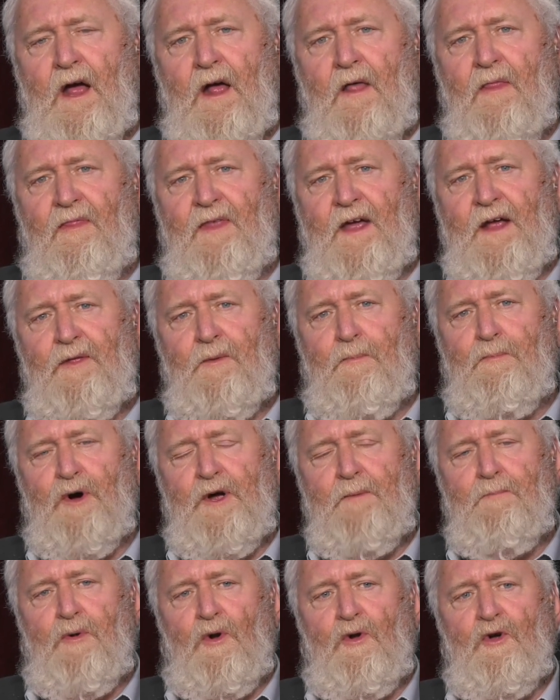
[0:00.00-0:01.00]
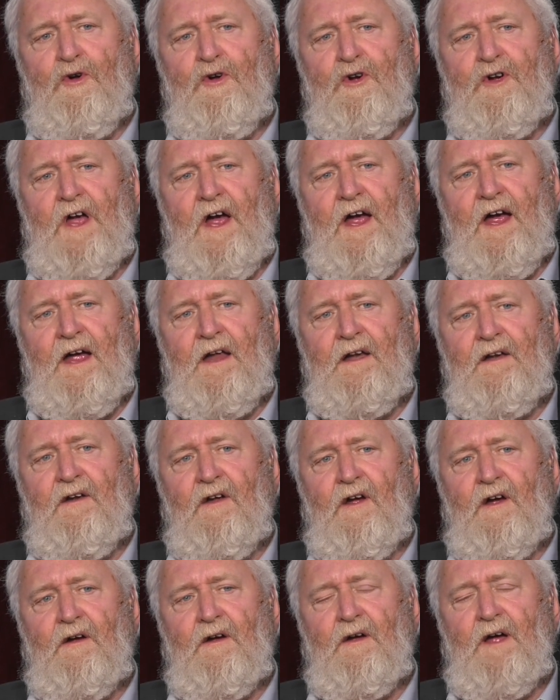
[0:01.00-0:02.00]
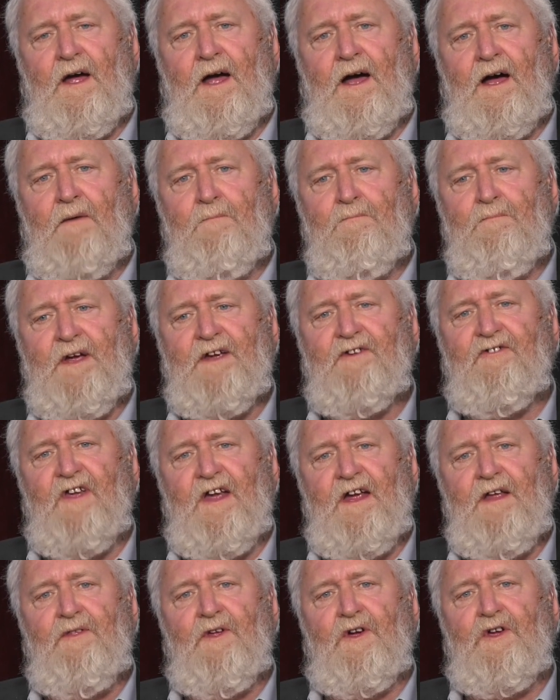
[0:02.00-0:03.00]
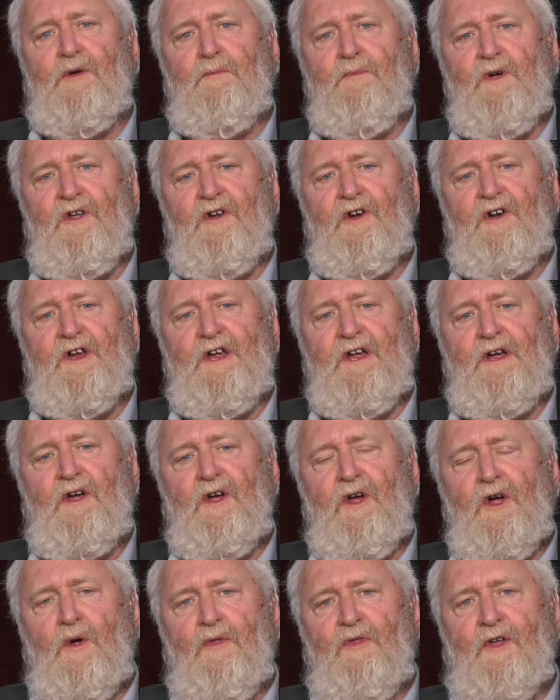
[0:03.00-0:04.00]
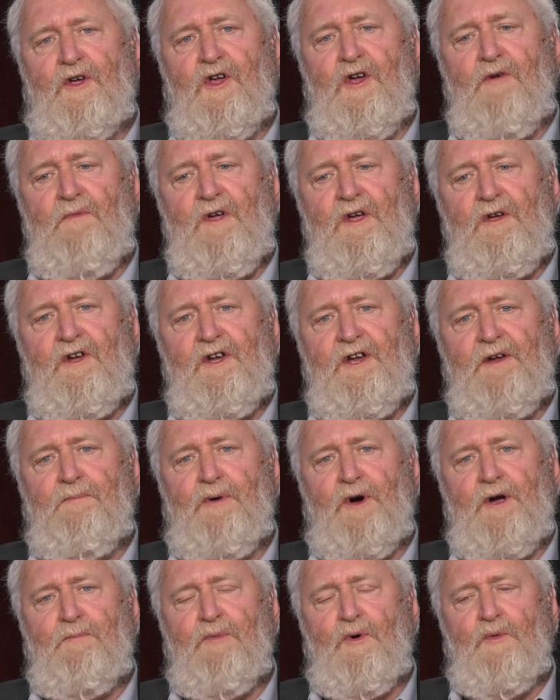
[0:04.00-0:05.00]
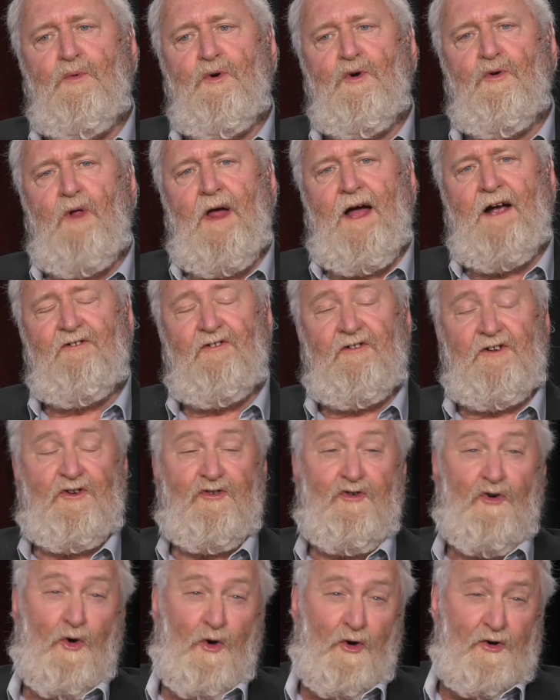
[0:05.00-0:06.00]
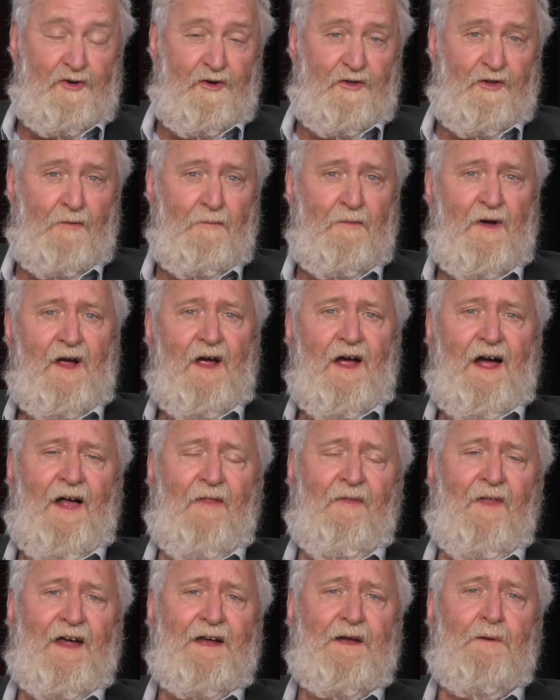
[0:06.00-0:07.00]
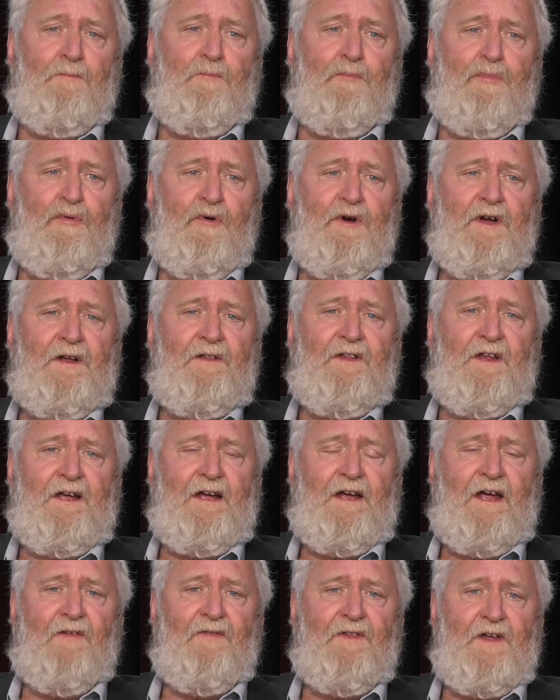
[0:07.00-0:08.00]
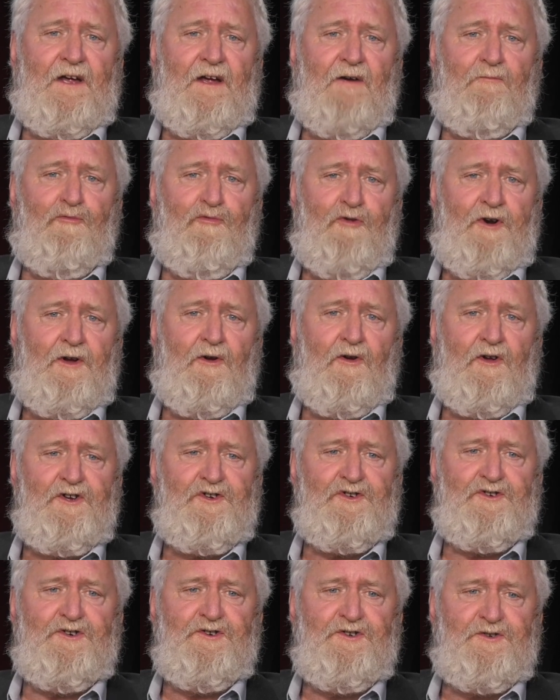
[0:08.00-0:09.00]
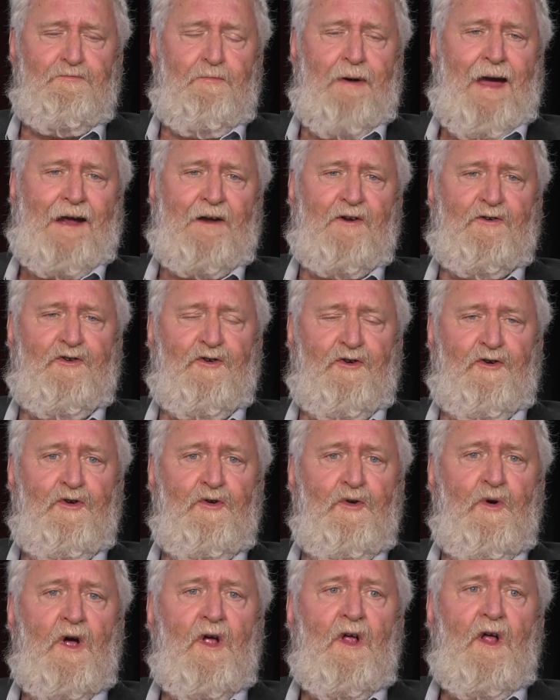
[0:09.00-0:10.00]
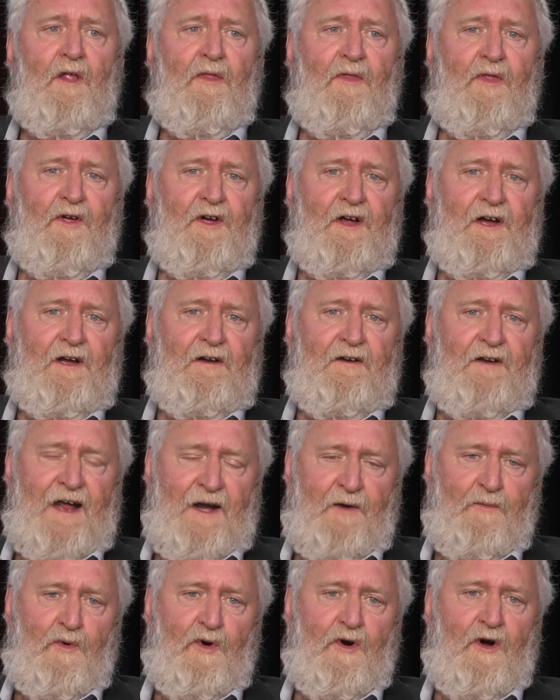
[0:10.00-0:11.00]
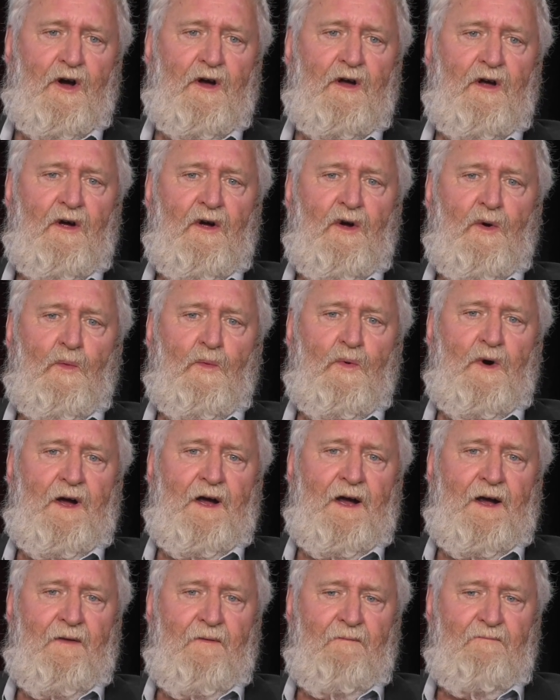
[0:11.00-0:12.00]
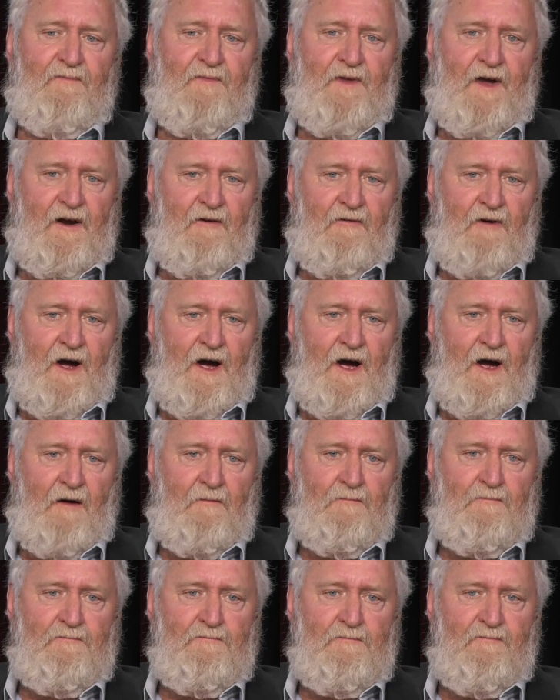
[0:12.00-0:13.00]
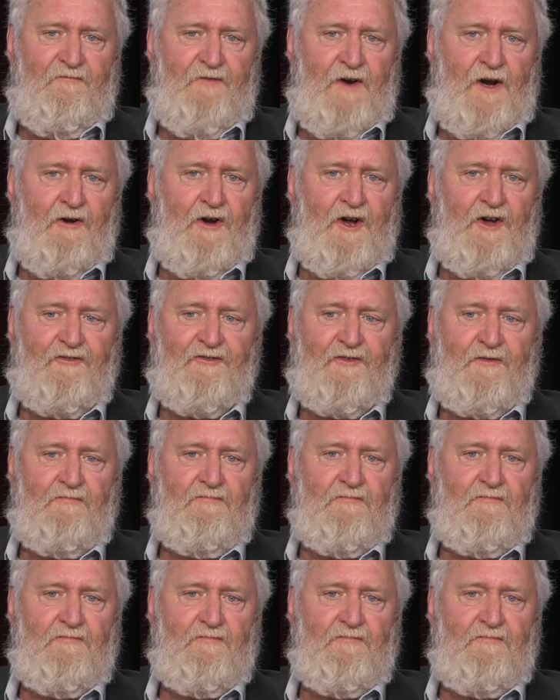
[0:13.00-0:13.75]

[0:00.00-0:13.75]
they're the people who can mix in the community. The community people will actually talk to them, and they can bring the real issues back to the network, where there are various